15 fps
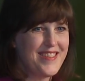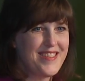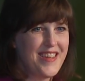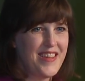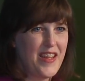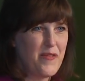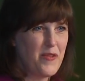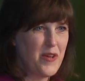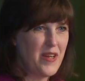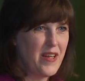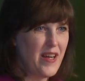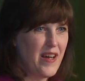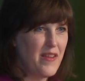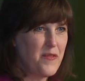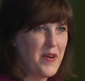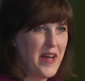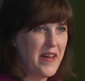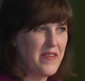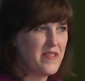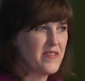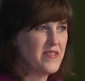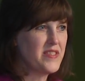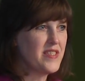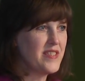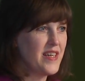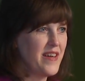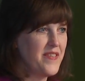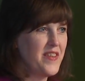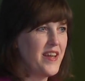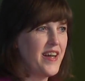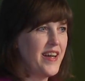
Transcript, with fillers: So they wanted all the wild horses off the